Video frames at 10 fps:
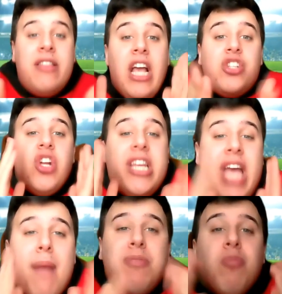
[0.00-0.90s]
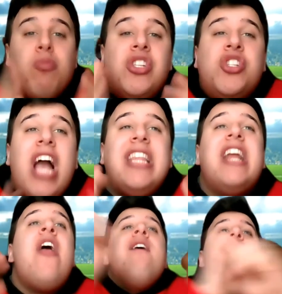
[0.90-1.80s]
They should have kept it
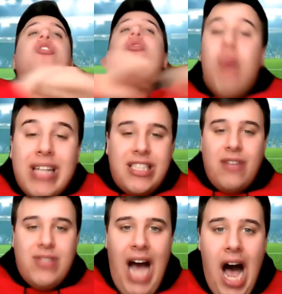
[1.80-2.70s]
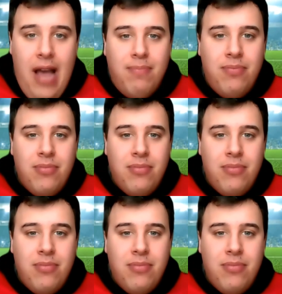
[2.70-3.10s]
rejected for the rest of time.